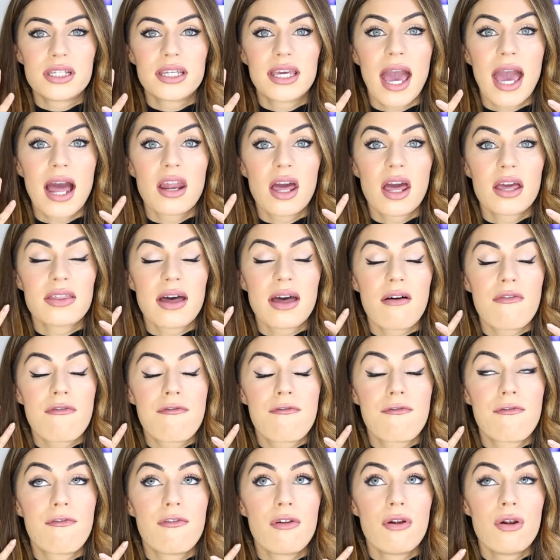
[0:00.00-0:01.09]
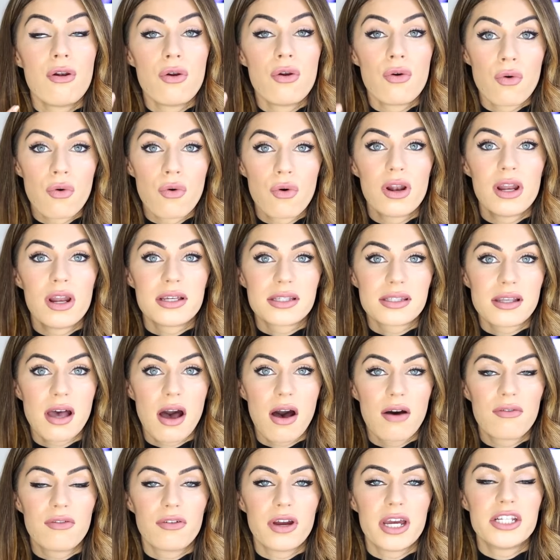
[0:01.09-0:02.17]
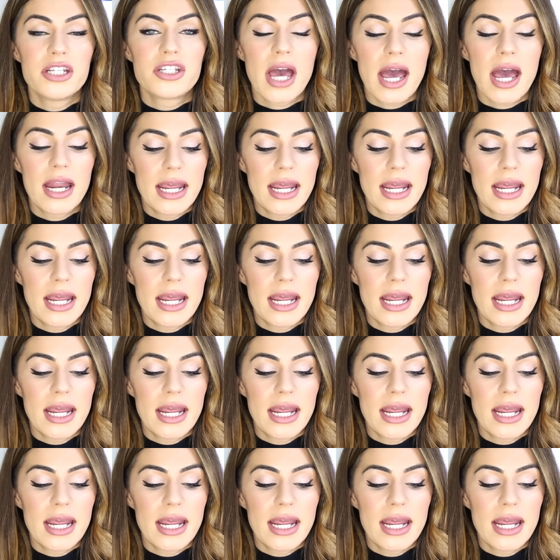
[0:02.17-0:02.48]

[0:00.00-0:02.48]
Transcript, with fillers: to get like that flawless coverage